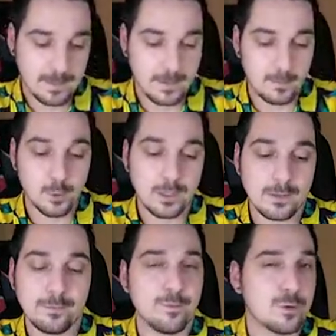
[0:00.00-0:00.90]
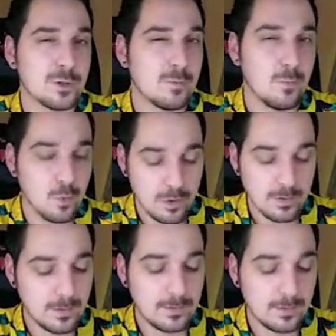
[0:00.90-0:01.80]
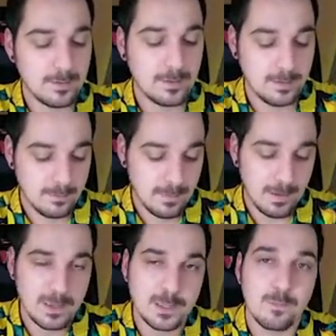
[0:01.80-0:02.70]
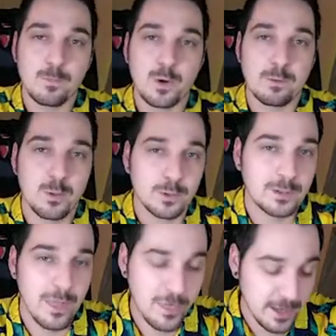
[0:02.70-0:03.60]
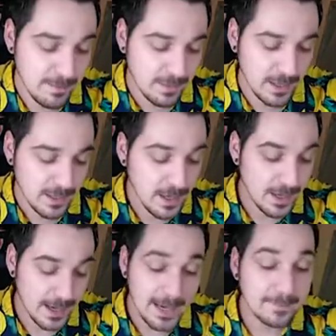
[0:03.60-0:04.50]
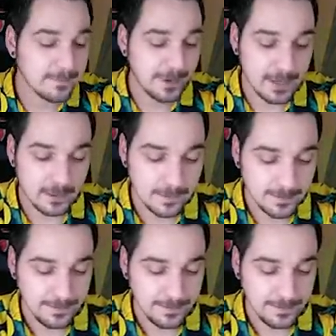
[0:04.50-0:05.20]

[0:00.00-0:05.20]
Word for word: I'm looking for some more. Maybe some Pokemon themed. Um, fire.